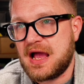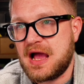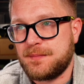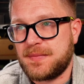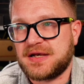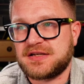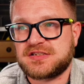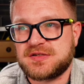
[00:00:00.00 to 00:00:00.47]

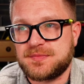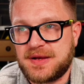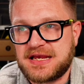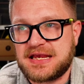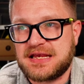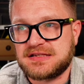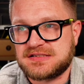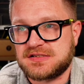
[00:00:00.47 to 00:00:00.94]
managed to make it
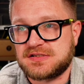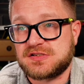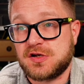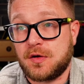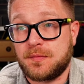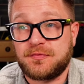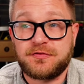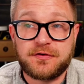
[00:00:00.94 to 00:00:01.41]
into
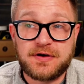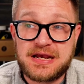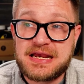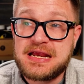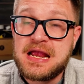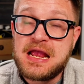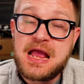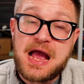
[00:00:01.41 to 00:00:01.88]
top 3,
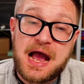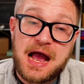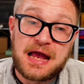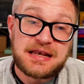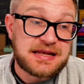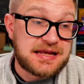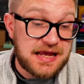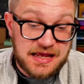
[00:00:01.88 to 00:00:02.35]
and
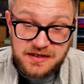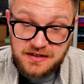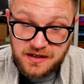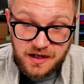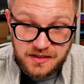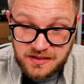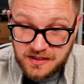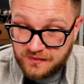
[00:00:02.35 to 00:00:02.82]
again,
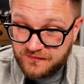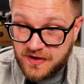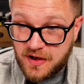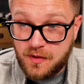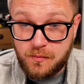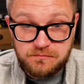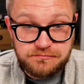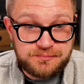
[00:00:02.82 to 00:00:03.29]
another
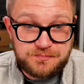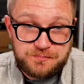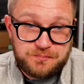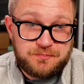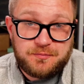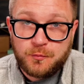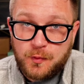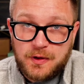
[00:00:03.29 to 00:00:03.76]

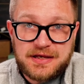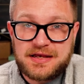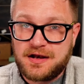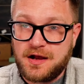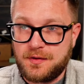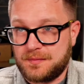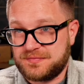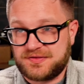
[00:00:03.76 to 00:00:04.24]
wicked
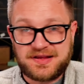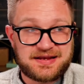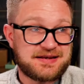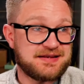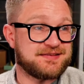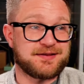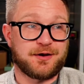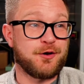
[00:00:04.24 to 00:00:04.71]
art. I'm saying
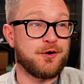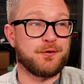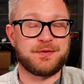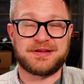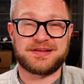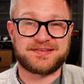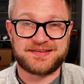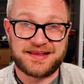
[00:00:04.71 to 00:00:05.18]
this a lot with
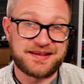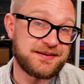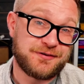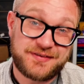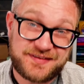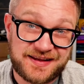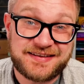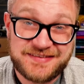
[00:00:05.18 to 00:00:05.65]
this set.
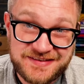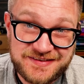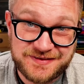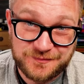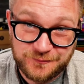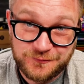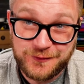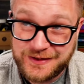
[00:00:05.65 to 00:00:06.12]
There's actually
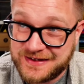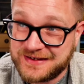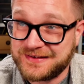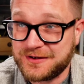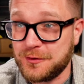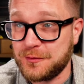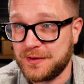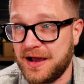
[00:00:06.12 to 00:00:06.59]
some really
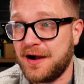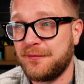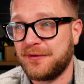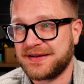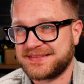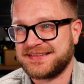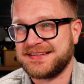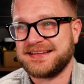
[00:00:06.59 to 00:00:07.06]
cool
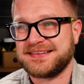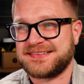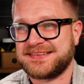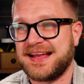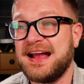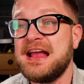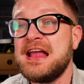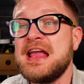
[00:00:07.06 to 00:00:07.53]
artworks in this
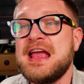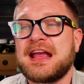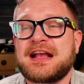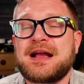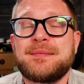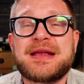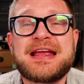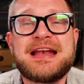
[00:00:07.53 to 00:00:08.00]
set,
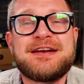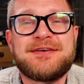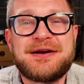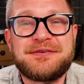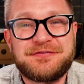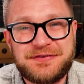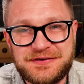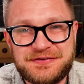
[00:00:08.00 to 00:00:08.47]
coming in
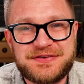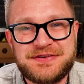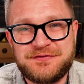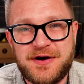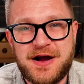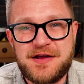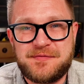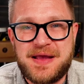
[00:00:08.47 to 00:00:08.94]
around £55.